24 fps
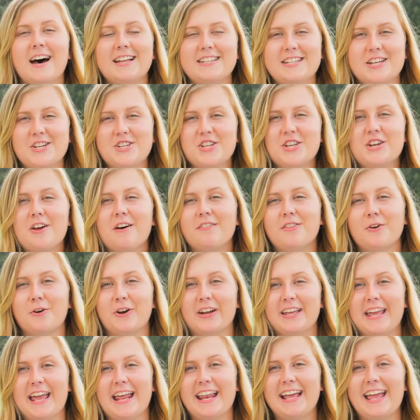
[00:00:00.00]
Addition of the
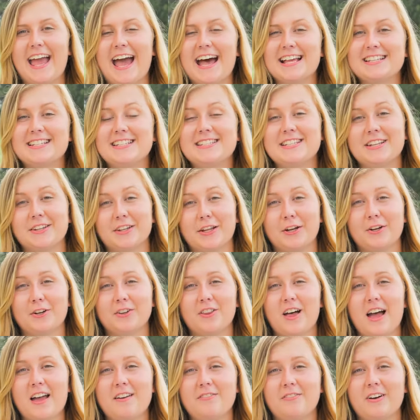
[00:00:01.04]
organic acids in
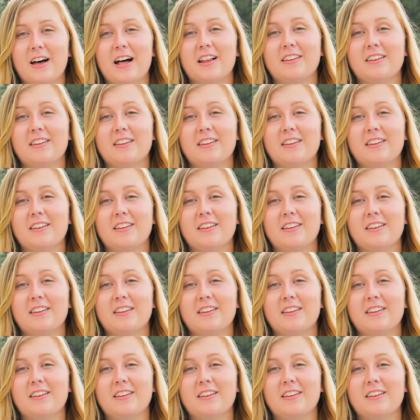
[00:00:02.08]
Litter Life